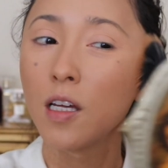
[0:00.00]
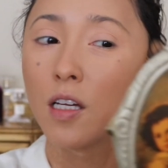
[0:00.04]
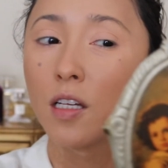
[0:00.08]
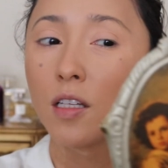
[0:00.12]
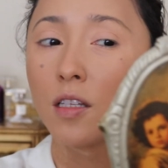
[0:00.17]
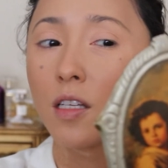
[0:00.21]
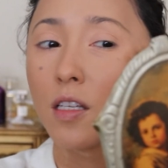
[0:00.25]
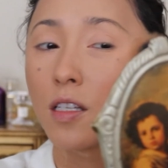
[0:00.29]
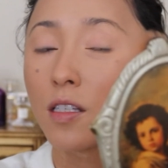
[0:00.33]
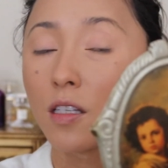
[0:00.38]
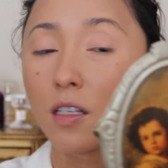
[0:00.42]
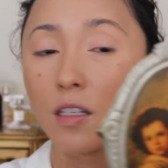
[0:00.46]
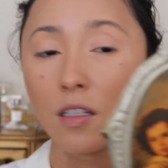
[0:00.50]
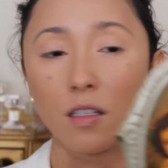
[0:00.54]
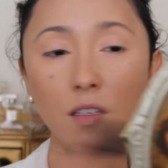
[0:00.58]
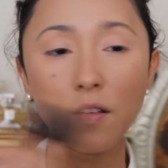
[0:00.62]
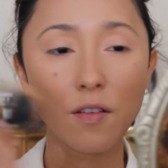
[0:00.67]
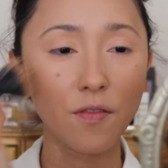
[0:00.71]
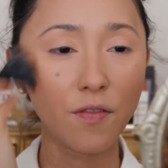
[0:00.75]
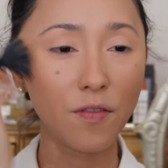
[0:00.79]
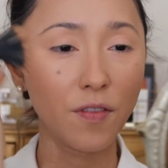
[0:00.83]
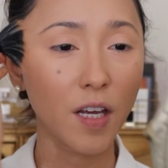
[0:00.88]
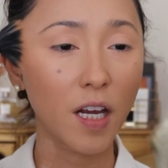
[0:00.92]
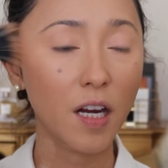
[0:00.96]
This is
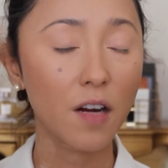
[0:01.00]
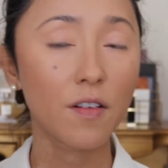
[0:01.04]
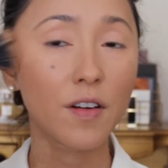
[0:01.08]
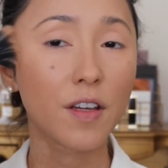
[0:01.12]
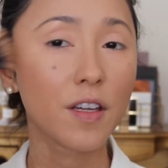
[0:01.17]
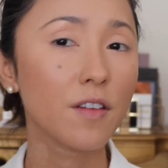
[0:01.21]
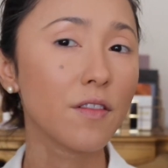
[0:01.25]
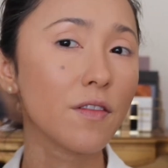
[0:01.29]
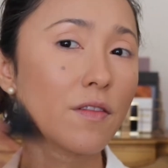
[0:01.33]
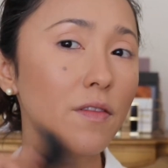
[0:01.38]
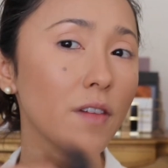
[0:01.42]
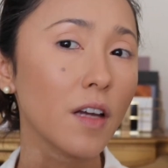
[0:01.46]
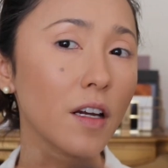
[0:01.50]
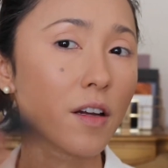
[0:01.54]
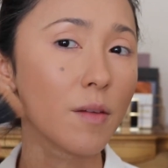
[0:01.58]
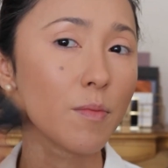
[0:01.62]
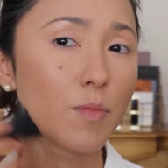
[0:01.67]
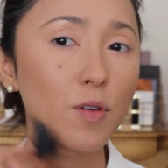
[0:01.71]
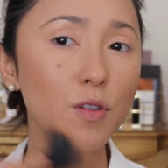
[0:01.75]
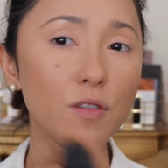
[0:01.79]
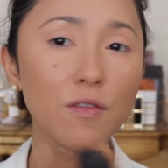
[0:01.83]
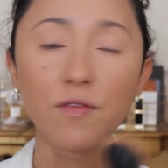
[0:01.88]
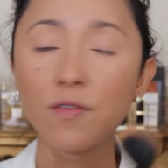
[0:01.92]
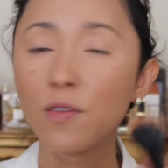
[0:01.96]
very, very
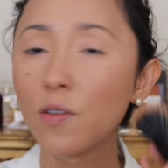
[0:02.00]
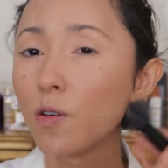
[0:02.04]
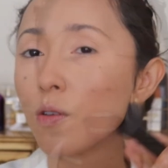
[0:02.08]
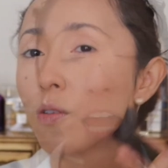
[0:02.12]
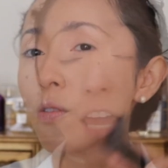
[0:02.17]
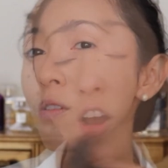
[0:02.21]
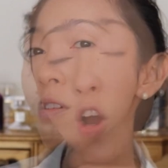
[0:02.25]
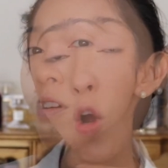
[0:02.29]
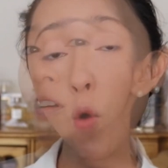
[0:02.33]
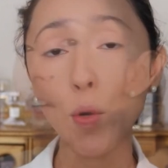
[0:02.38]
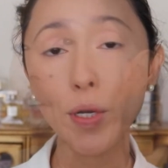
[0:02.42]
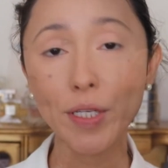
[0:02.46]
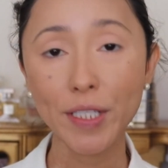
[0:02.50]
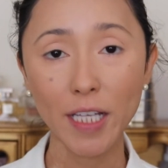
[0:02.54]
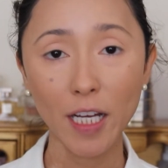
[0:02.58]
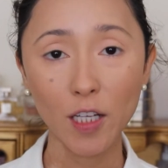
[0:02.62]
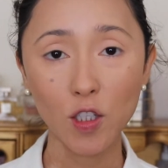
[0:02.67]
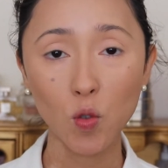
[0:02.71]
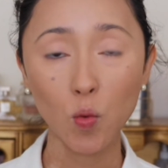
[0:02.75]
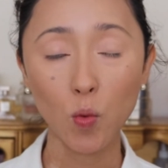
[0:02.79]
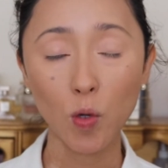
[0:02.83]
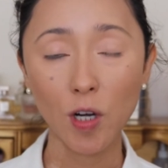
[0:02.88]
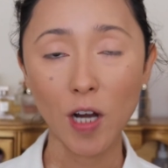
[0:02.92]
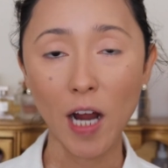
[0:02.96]
beautiful. I always like
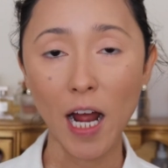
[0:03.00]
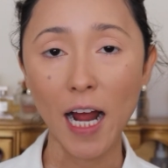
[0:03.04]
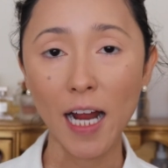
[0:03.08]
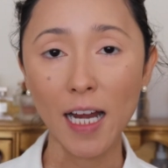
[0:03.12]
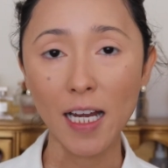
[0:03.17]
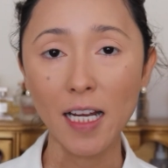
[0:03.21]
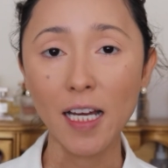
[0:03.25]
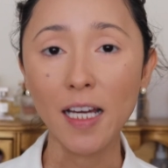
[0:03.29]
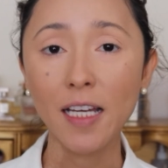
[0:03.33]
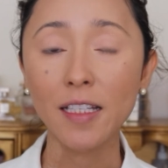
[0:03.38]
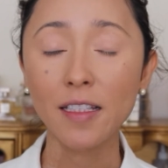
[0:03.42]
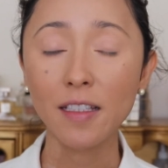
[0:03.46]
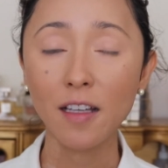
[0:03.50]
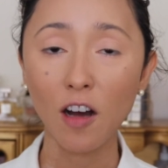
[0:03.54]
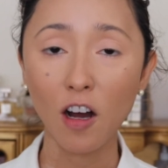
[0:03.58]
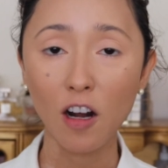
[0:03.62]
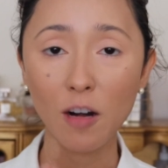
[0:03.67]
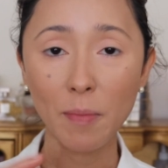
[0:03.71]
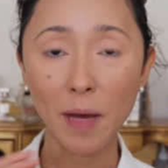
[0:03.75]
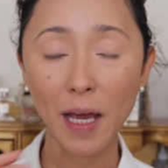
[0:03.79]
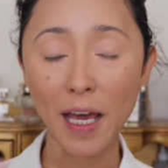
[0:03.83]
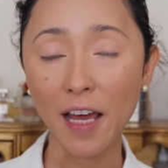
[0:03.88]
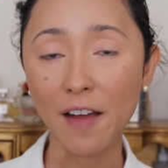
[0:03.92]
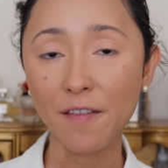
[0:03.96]
to wear highlight. On
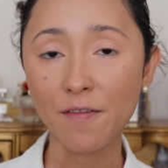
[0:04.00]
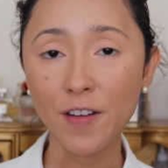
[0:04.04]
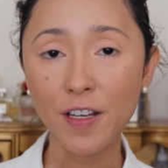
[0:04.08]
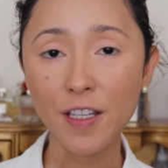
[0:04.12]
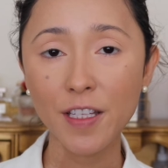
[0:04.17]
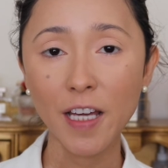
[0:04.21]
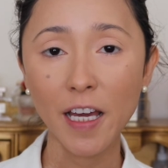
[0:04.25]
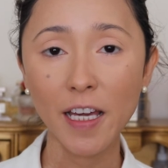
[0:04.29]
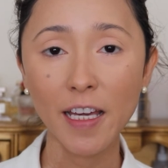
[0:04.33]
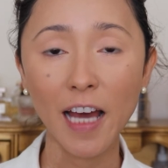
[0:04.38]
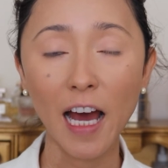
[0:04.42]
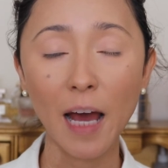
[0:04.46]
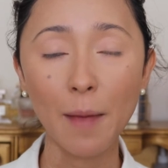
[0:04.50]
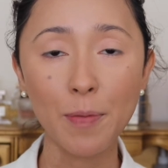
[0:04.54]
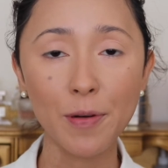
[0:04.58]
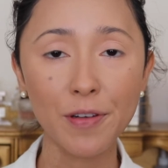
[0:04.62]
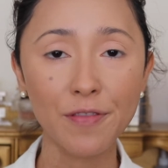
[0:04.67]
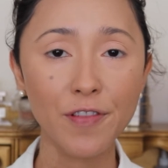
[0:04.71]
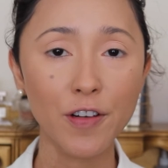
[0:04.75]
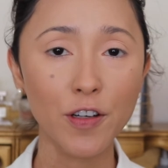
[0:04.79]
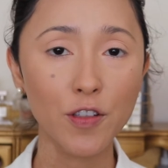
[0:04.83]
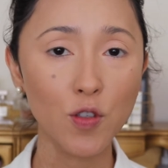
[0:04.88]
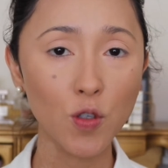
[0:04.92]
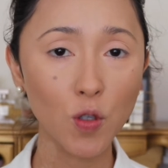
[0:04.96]
my everyday, I
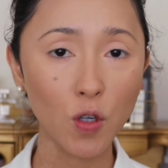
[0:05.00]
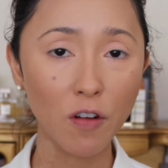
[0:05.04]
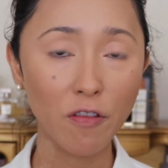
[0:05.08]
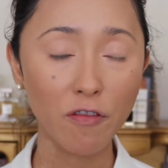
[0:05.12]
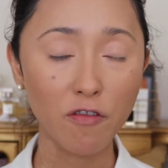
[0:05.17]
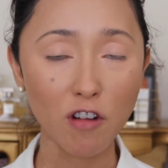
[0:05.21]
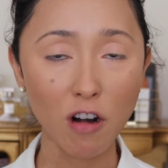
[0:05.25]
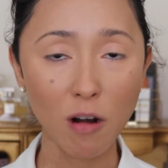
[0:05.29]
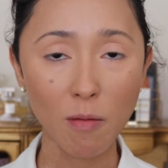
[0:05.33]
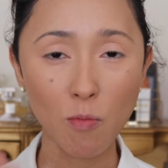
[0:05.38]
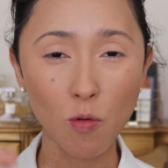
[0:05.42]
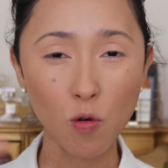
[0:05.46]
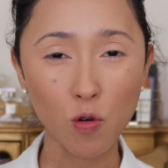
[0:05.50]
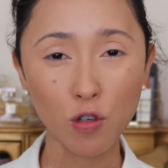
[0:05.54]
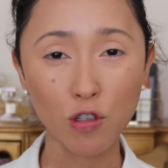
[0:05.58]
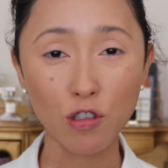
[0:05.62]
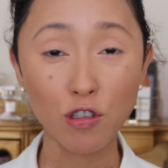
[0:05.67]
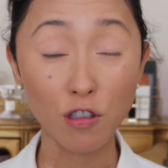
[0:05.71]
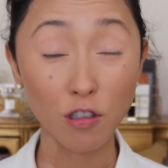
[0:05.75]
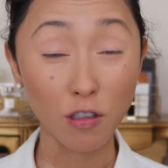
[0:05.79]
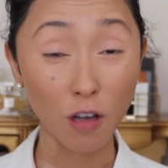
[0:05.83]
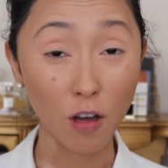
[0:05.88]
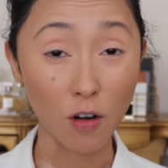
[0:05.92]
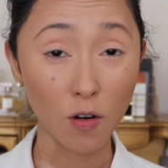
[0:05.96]
prefer to go for a more
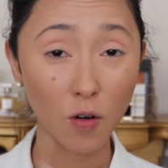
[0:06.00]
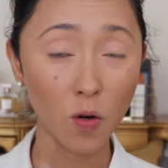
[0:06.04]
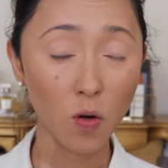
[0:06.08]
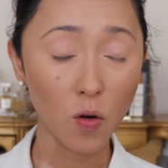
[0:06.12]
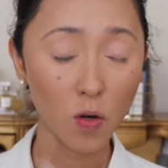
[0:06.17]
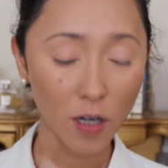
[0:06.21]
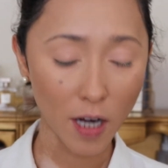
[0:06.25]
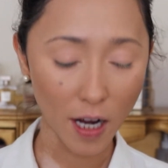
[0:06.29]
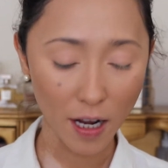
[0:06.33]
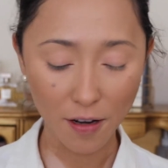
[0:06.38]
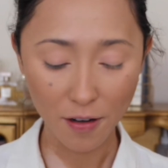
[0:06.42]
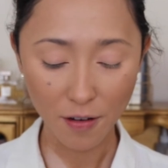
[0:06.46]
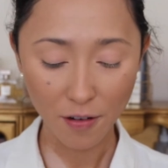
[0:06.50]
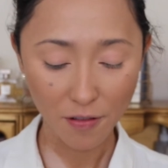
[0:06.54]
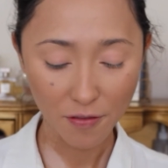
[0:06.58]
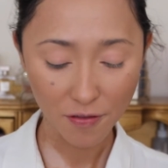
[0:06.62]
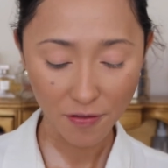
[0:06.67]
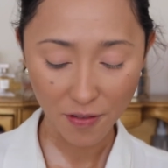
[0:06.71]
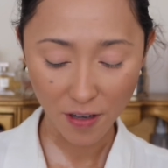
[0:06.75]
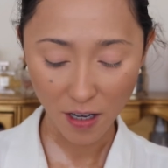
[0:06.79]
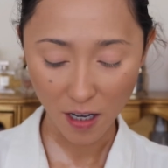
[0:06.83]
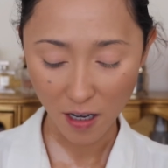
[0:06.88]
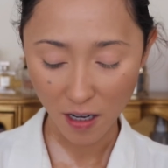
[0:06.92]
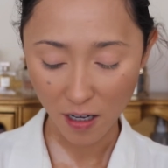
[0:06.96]
subtle kind of
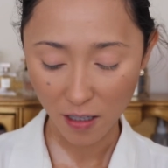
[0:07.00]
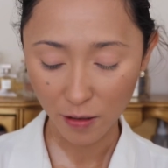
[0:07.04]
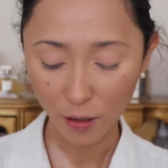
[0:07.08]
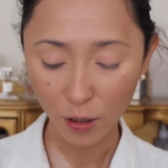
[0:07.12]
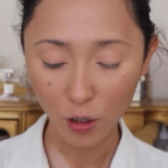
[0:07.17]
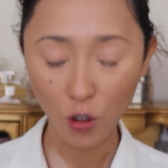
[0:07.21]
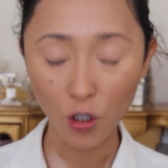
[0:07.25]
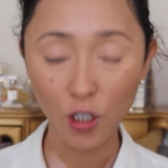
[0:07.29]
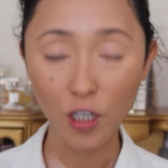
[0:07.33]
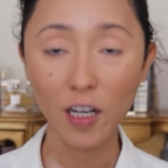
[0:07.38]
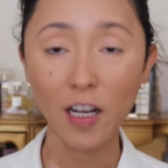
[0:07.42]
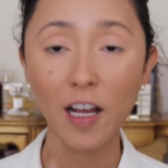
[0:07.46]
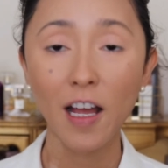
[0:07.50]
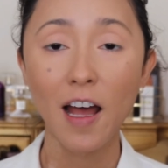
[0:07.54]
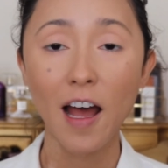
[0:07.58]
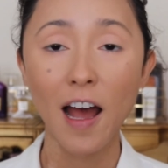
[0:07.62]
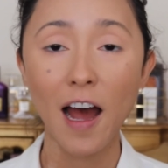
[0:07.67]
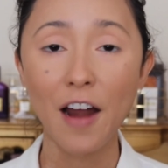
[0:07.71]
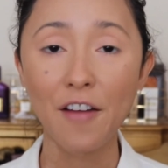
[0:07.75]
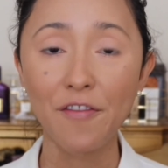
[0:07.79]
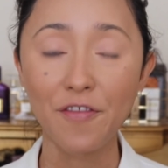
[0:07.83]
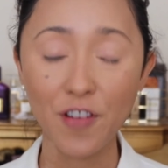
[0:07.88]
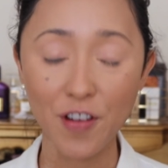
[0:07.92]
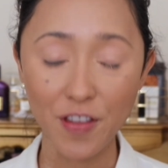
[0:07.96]
look.
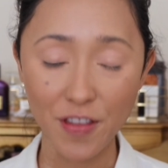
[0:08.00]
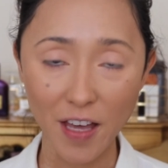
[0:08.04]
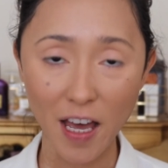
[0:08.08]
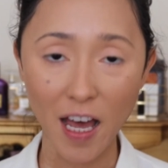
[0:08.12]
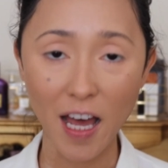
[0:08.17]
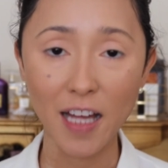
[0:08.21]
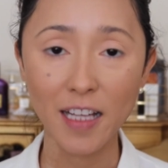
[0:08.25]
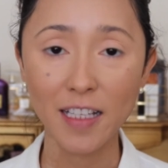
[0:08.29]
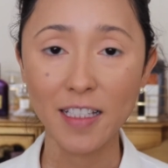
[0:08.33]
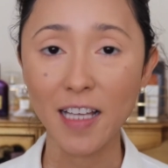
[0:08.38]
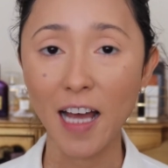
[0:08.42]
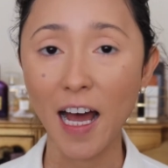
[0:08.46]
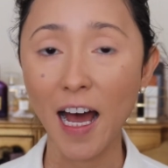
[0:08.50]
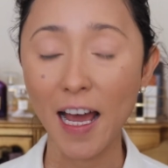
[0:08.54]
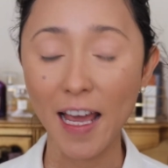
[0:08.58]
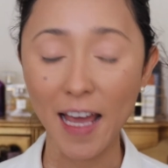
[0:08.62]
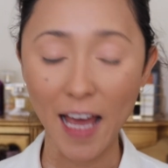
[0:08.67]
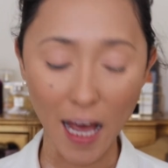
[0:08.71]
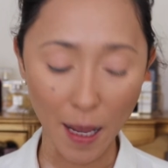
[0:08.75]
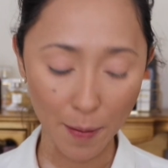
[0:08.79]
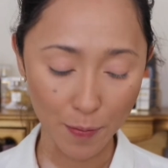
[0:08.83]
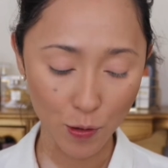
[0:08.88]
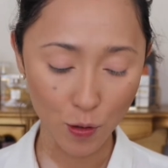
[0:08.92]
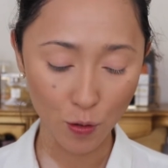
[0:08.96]
And for that, I
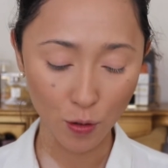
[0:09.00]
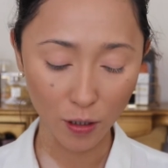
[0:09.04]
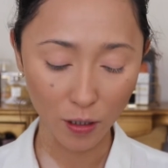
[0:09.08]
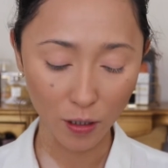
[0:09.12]
absolutely